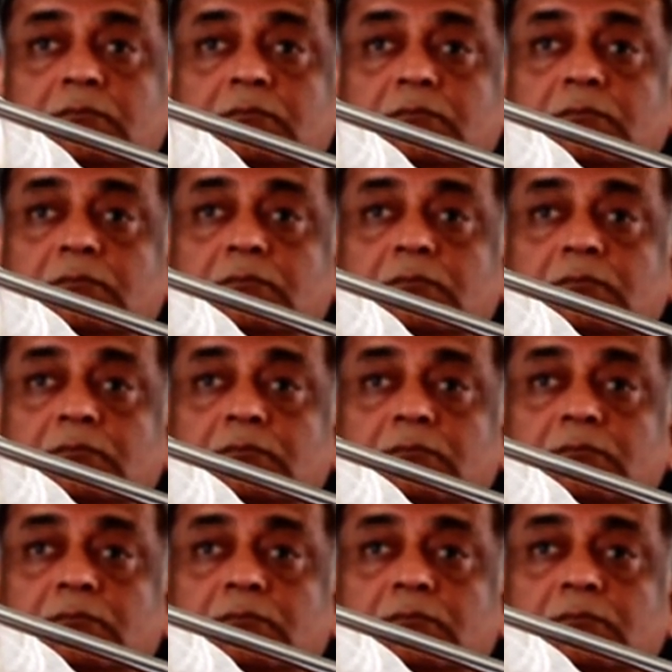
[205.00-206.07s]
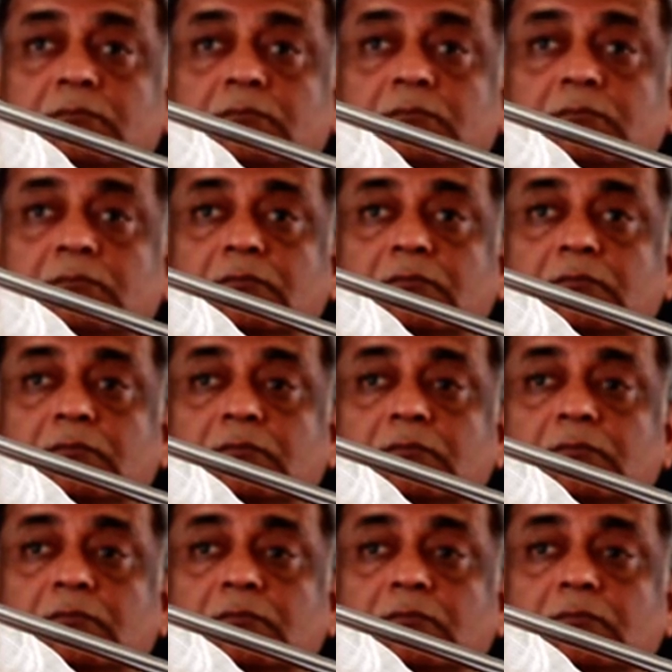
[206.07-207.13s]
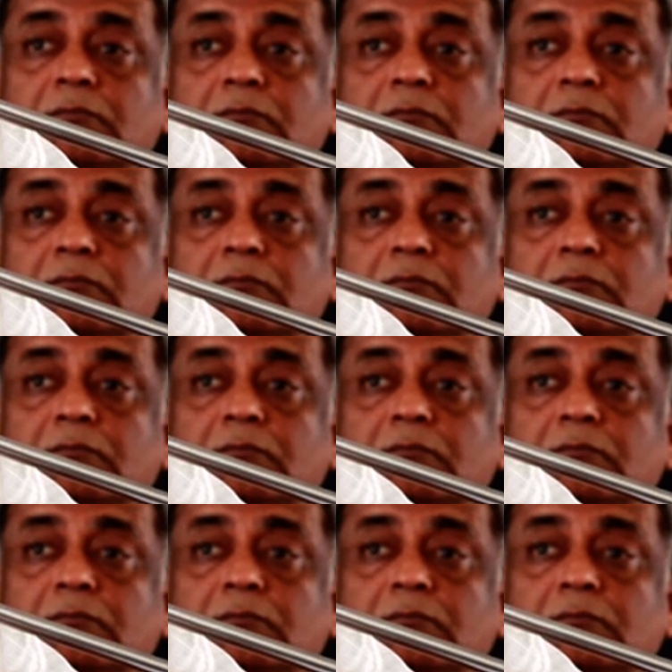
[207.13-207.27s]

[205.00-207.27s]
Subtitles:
No words are spoken by the person on screen.